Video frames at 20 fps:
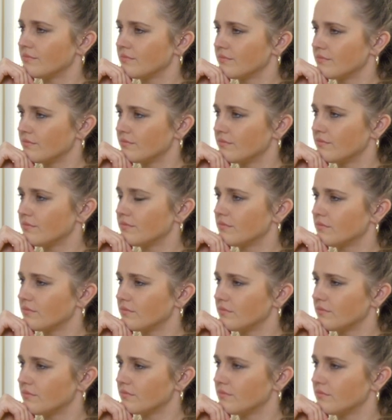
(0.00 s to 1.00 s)

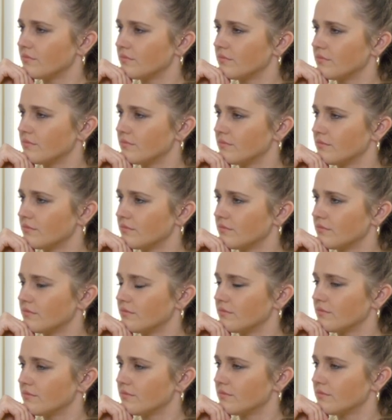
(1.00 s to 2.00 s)

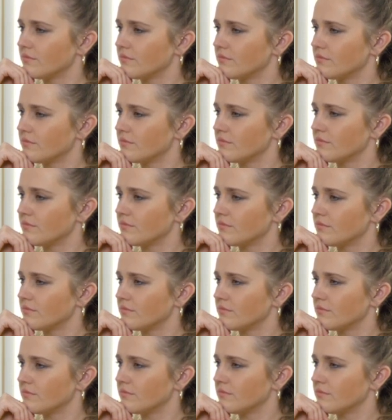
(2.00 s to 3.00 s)

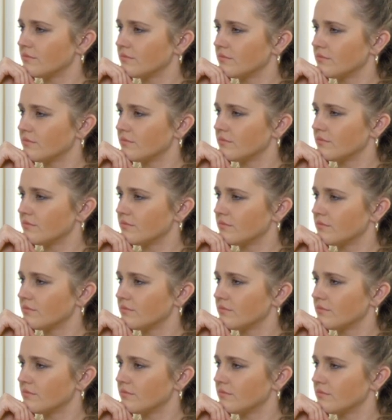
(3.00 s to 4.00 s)

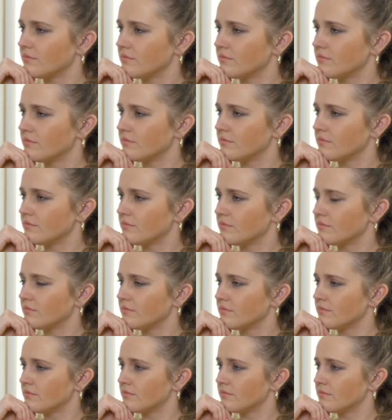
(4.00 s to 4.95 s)
(silent)